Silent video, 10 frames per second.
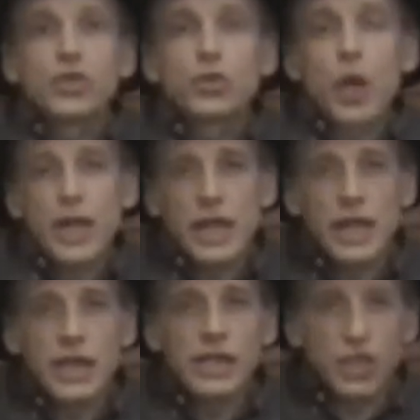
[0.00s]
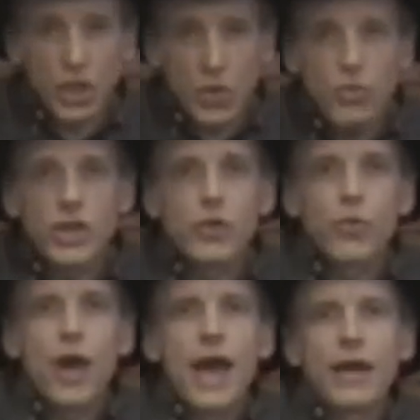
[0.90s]
train is a Union
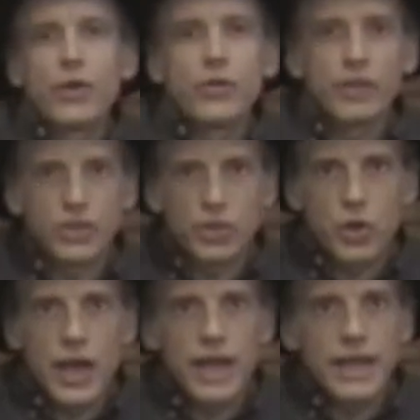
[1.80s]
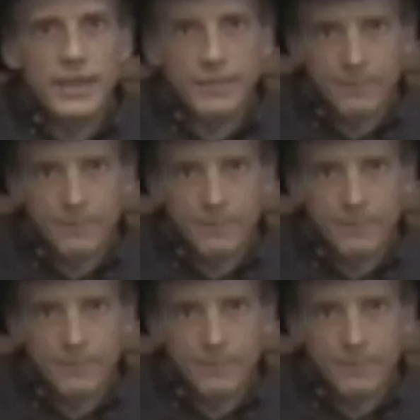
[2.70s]
rider. This train